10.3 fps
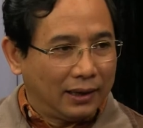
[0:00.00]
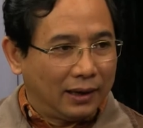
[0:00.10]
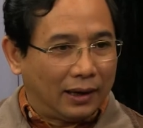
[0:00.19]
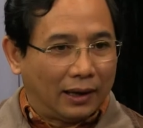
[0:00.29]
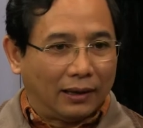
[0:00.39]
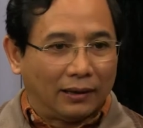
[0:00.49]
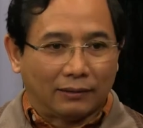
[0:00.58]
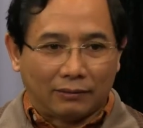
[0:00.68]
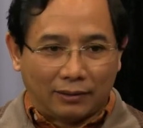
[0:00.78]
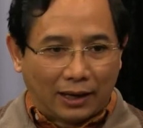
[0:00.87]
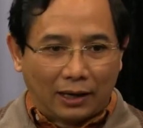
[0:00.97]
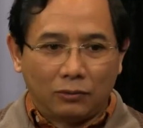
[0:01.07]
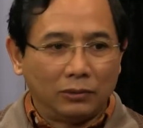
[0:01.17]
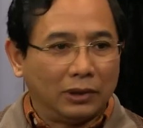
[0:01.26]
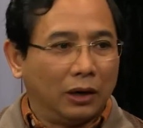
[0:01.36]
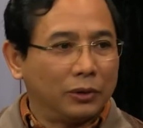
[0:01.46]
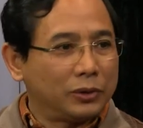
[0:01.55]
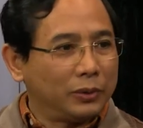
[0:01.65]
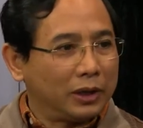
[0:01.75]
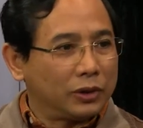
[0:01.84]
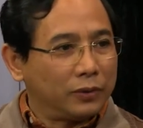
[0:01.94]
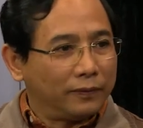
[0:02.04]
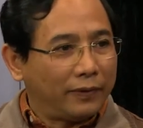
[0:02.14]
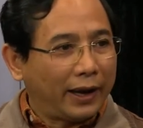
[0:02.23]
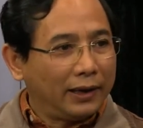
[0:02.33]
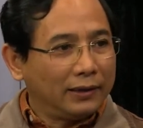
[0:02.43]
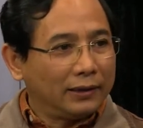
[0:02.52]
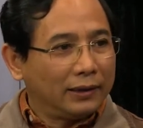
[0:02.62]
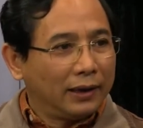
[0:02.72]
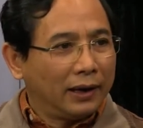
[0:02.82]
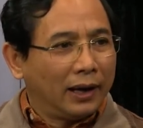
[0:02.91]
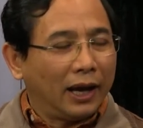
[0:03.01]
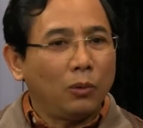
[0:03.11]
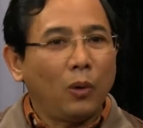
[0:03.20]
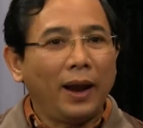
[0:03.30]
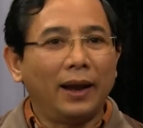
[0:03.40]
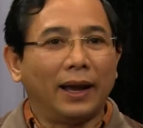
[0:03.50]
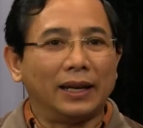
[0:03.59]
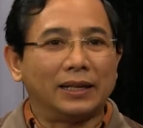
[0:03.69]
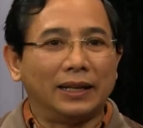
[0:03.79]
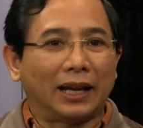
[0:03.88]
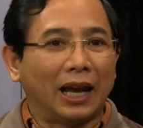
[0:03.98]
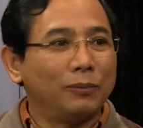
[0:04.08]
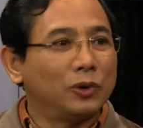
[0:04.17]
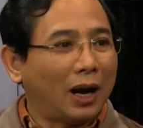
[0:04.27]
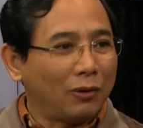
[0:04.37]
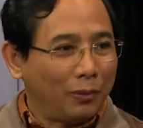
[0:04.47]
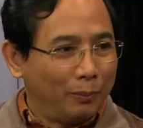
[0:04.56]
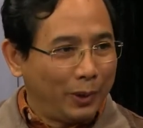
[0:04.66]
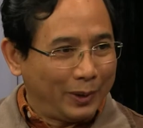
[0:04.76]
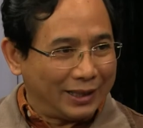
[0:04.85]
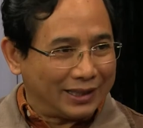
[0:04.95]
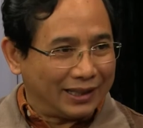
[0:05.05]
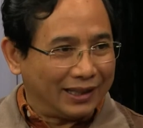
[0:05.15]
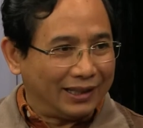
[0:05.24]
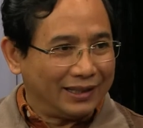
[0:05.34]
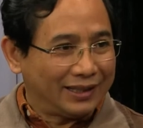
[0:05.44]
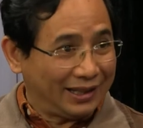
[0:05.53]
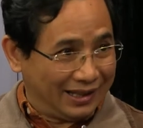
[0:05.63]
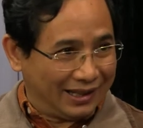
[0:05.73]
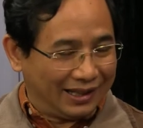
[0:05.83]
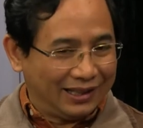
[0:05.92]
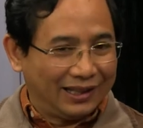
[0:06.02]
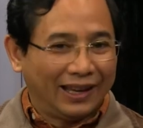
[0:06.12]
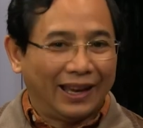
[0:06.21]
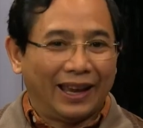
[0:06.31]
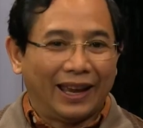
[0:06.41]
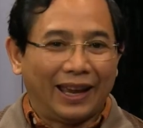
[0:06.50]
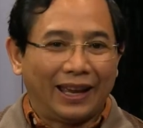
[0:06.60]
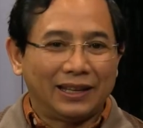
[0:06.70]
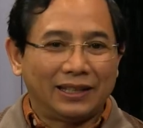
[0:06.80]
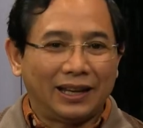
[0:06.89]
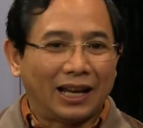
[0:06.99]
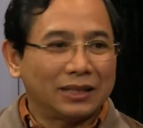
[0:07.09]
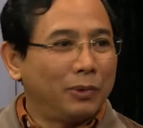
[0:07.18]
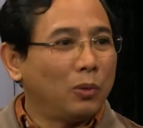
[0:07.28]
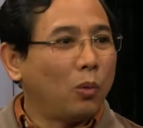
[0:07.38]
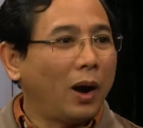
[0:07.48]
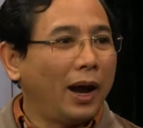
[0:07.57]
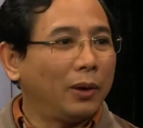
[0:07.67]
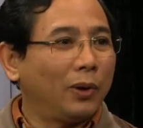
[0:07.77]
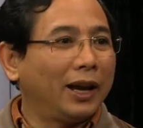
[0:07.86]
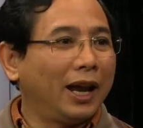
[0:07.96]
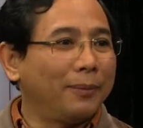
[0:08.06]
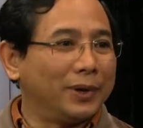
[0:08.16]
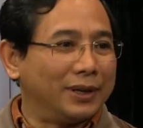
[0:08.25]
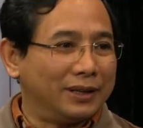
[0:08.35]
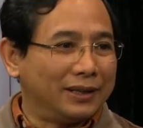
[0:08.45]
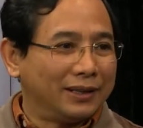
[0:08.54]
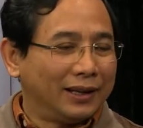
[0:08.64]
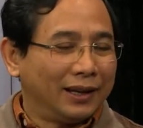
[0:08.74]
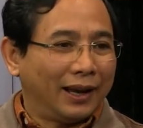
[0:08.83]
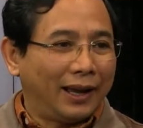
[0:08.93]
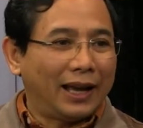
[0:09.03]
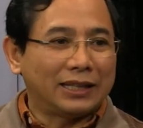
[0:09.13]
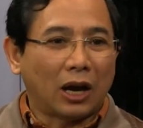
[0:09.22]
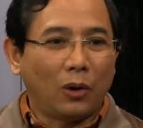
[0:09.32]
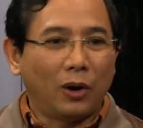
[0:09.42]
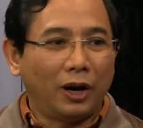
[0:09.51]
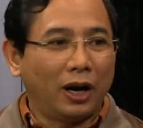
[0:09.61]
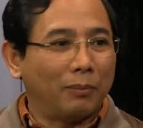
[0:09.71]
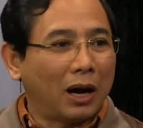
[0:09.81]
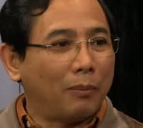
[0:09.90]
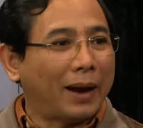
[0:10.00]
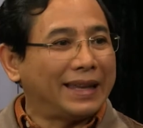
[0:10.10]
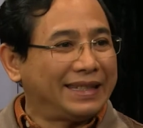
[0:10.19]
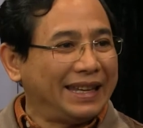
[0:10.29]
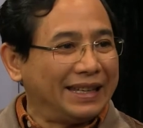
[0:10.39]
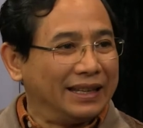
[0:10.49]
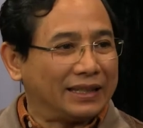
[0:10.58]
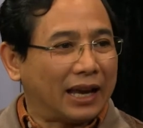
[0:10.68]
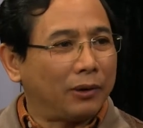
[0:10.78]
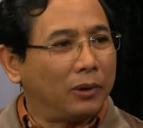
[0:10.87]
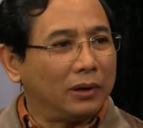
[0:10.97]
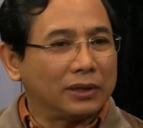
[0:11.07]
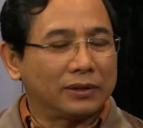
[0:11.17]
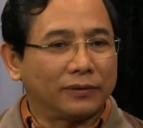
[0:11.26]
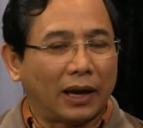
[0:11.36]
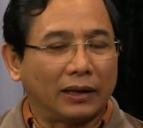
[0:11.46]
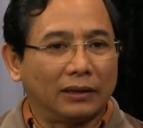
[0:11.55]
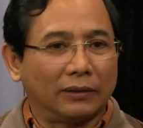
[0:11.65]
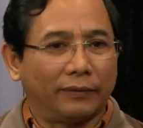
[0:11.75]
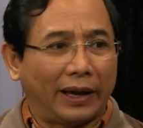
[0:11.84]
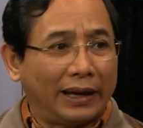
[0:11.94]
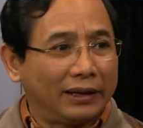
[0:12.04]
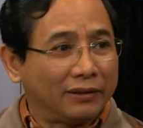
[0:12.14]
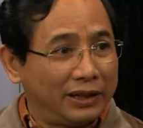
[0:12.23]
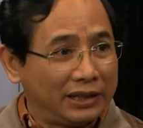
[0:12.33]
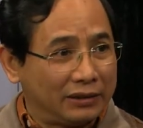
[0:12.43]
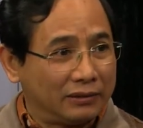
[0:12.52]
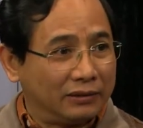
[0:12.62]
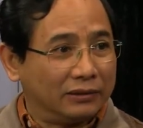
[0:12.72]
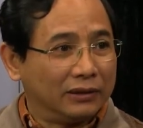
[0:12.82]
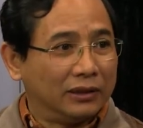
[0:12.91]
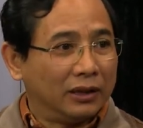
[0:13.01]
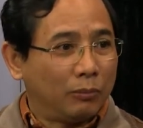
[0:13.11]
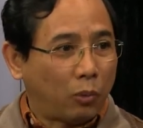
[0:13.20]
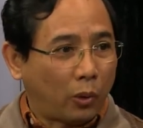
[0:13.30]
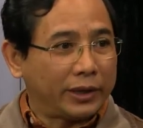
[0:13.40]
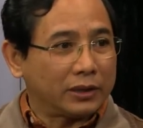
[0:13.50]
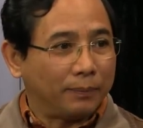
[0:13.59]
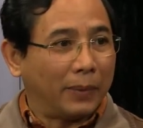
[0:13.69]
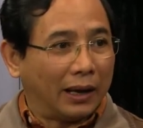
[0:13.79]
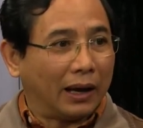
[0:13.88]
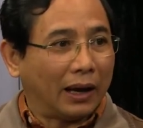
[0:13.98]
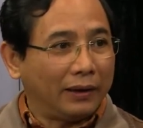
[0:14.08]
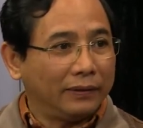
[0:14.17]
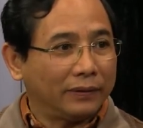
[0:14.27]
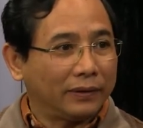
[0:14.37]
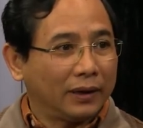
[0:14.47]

and I couldn't go to the soup van. And one day she came to our community in Sydney and she asked me why, what happened. And I told her about my sickness. I was at a very critical point of my life.